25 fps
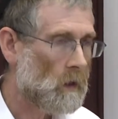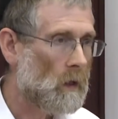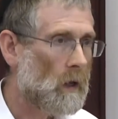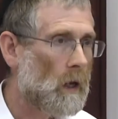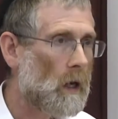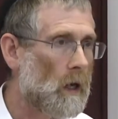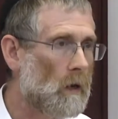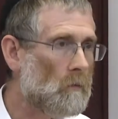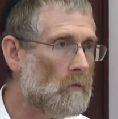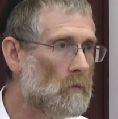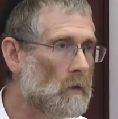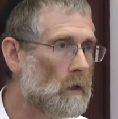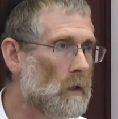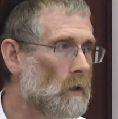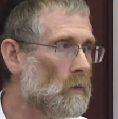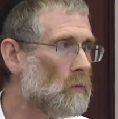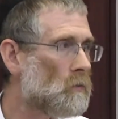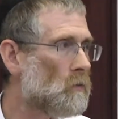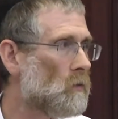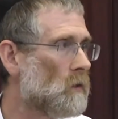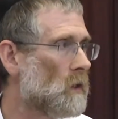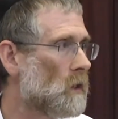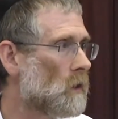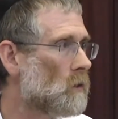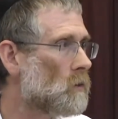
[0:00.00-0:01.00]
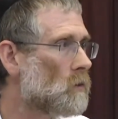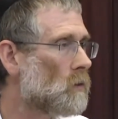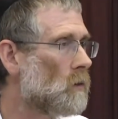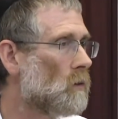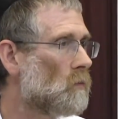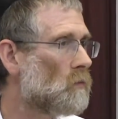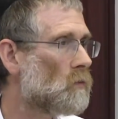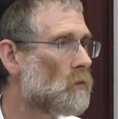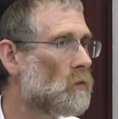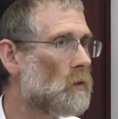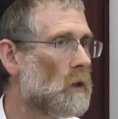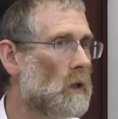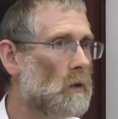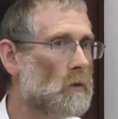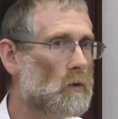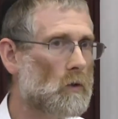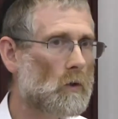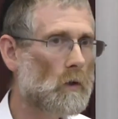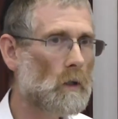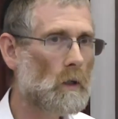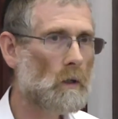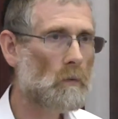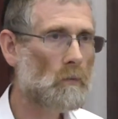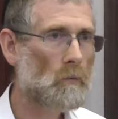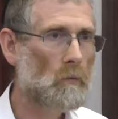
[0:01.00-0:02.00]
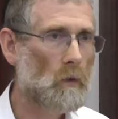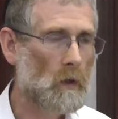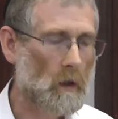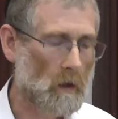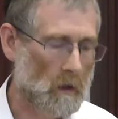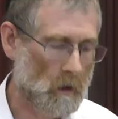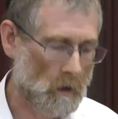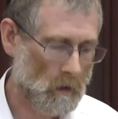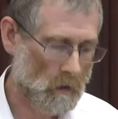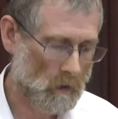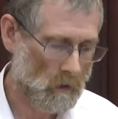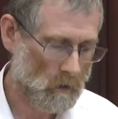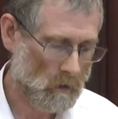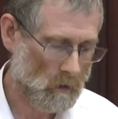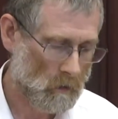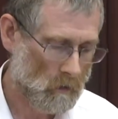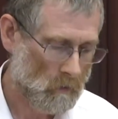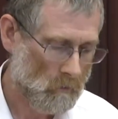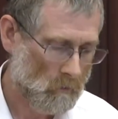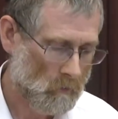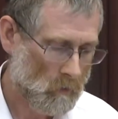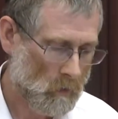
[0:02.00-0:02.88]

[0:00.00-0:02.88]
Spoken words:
have the effect of gradually fixing